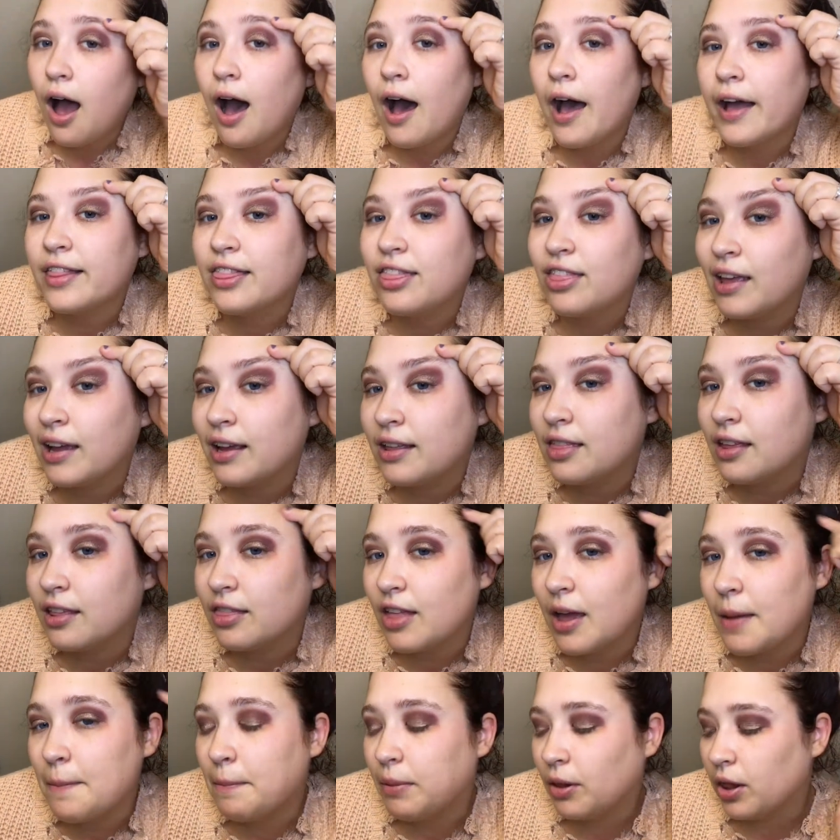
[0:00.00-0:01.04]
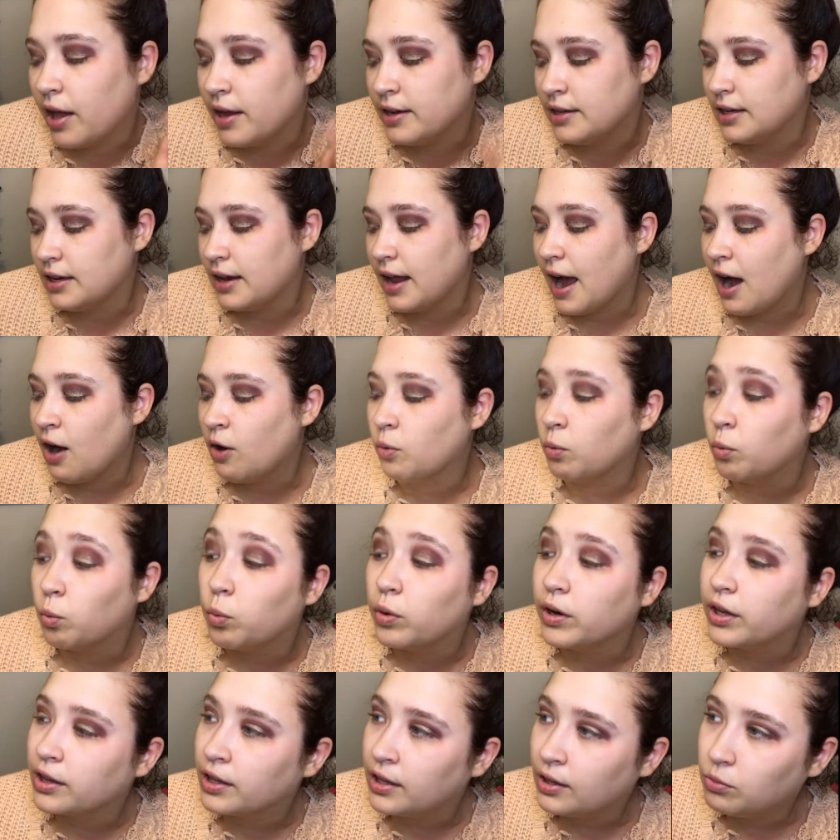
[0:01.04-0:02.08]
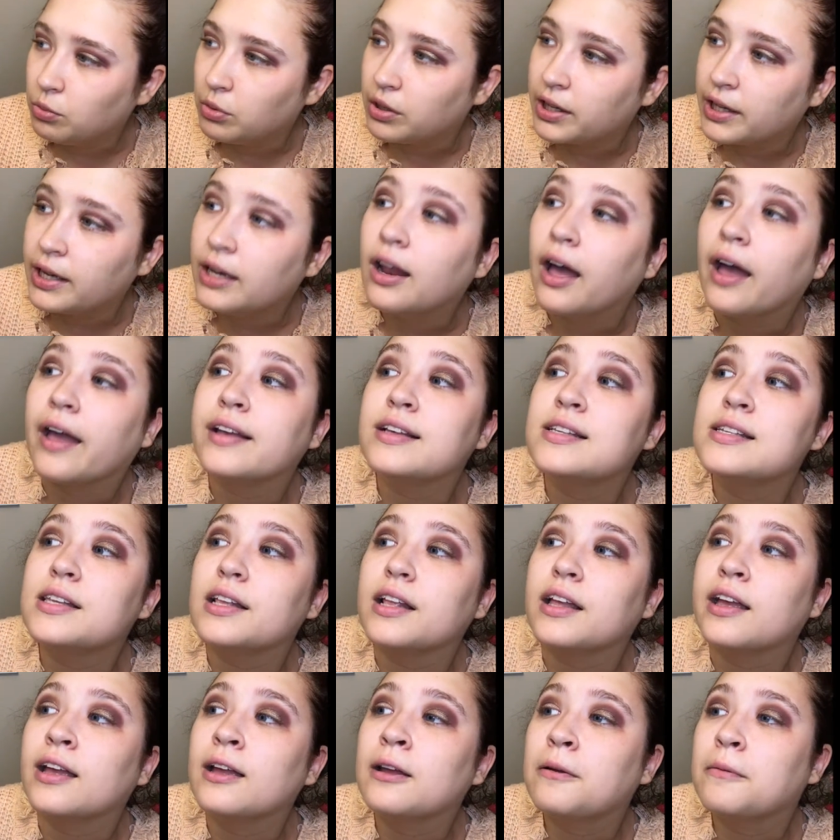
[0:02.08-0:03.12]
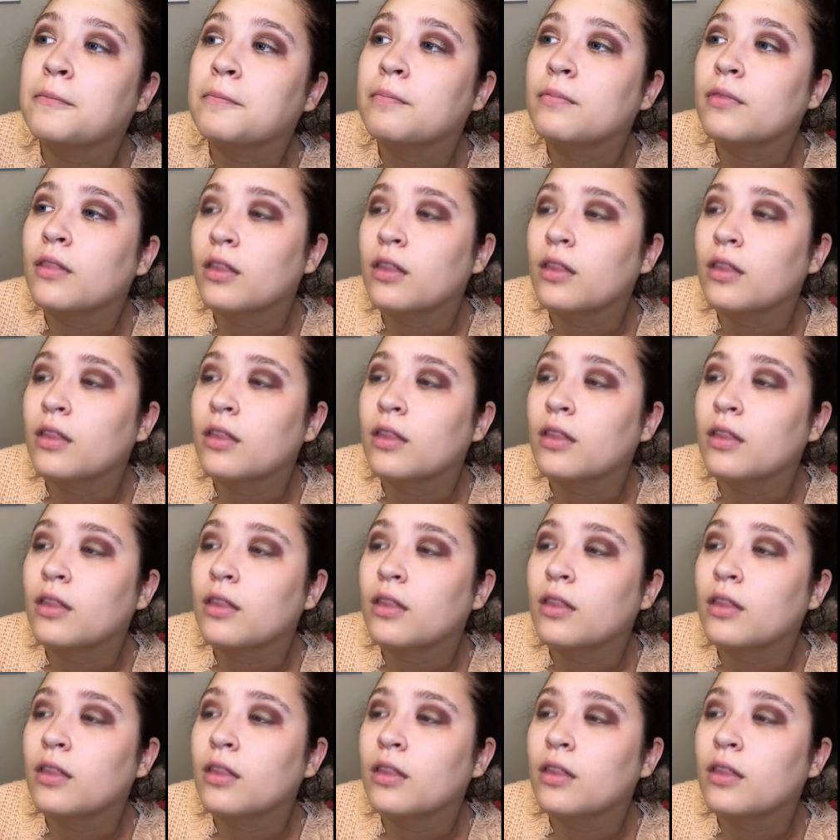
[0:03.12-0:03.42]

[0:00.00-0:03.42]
I think that they blended out really, really nicely.